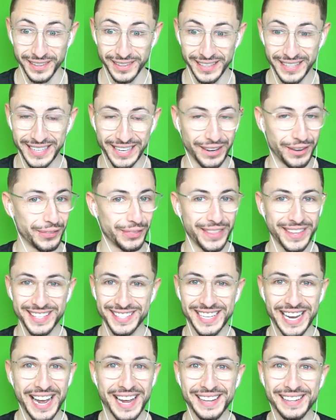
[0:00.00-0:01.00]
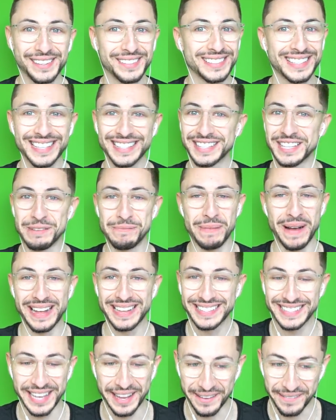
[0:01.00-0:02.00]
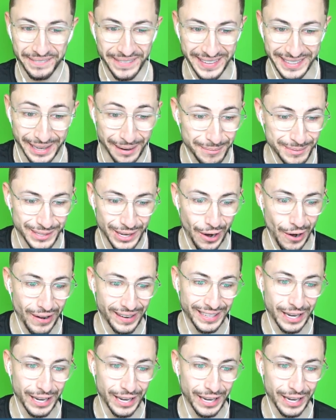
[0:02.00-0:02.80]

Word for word: Yo, this guy uses the best sound effects. I'm sorry.